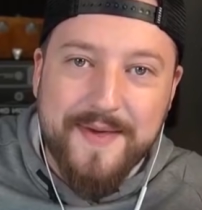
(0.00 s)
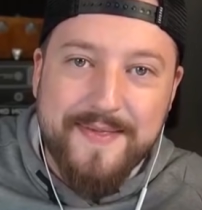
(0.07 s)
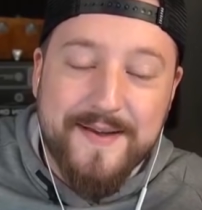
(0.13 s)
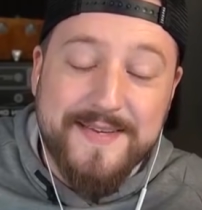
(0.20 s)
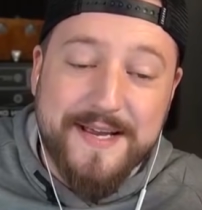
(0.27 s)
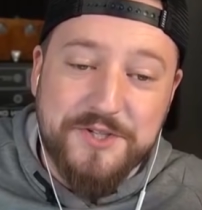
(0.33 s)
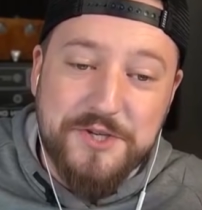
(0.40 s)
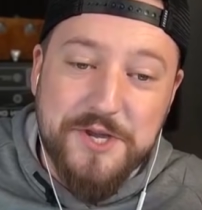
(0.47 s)
That
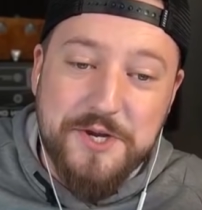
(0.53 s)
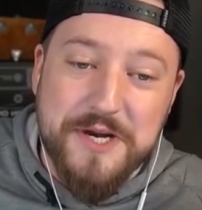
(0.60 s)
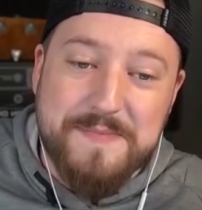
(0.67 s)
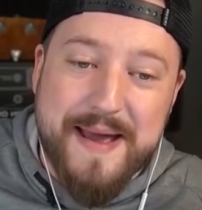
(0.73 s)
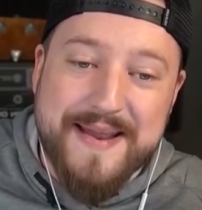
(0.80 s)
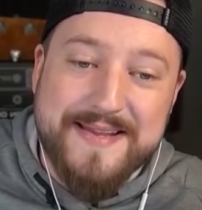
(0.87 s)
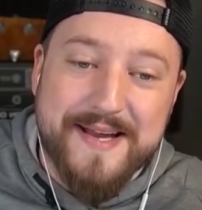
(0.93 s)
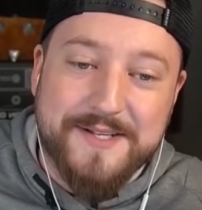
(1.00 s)
was actually a good
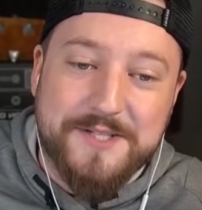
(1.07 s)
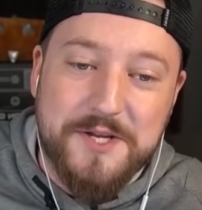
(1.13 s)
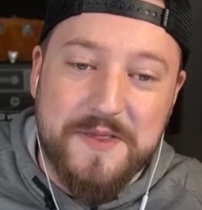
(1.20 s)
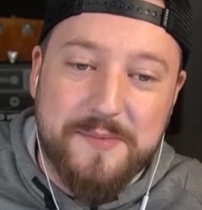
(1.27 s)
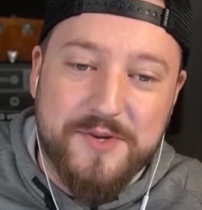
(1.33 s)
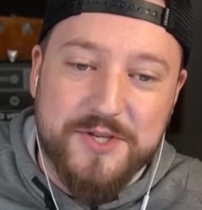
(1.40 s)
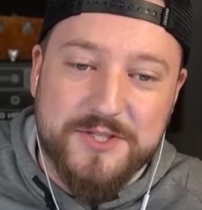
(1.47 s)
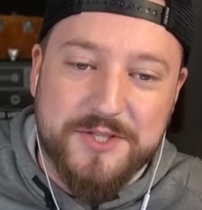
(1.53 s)
meta deck, too, that
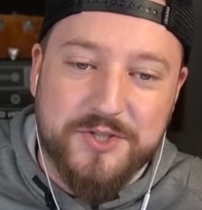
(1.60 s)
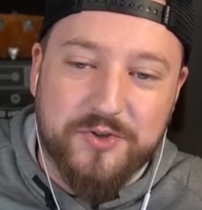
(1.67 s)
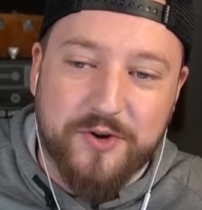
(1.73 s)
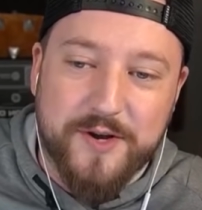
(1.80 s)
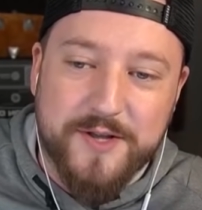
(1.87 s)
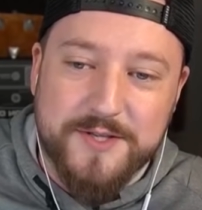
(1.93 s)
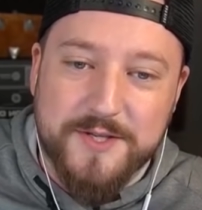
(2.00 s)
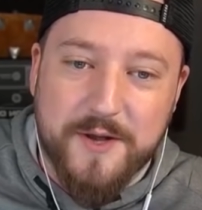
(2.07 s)
we just
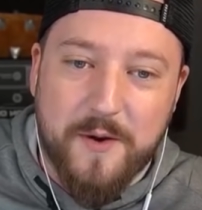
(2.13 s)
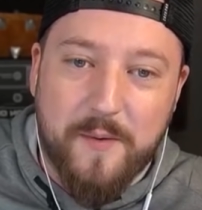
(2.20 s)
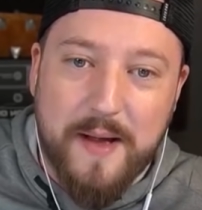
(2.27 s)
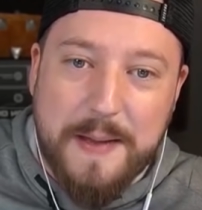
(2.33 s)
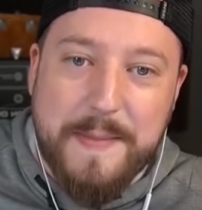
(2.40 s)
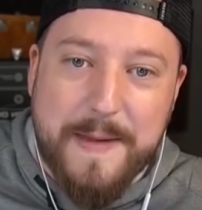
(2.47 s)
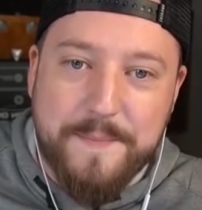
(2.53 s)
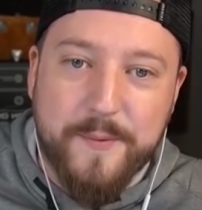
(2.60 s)
destroyed, so
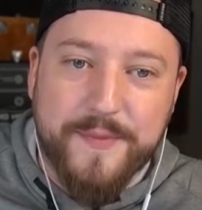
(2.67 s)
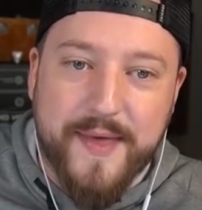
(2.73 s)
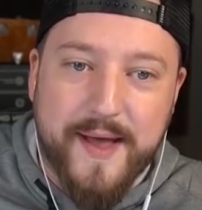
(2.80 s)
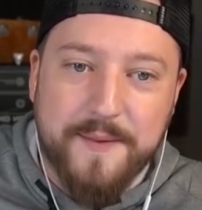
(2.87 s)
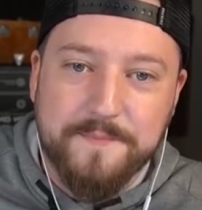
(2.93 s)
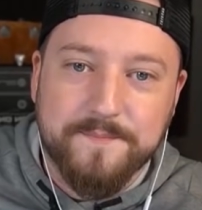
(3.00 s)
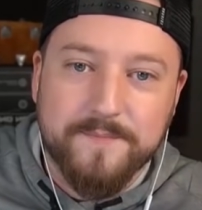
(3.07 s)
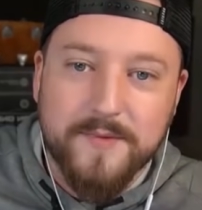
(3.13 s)
I'm happy with
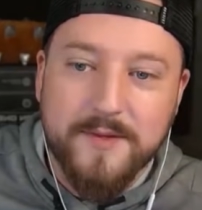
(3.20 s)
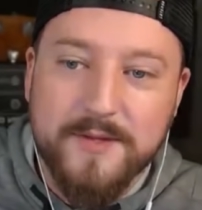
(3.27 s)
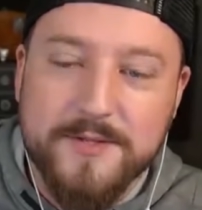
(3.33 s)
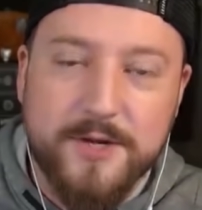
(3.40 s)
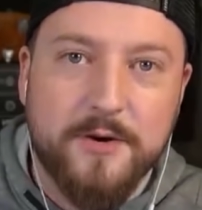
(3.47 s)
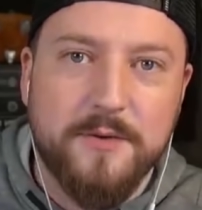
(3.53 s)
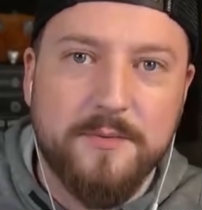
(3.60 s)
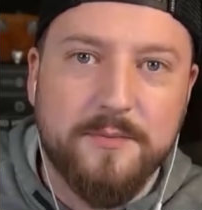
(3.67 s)
that.
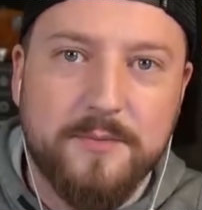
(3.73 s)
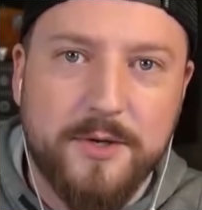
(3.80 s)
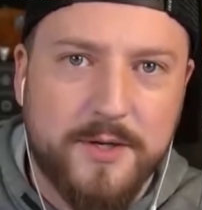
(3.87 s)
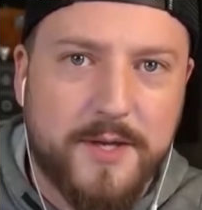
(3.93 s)
Sir, good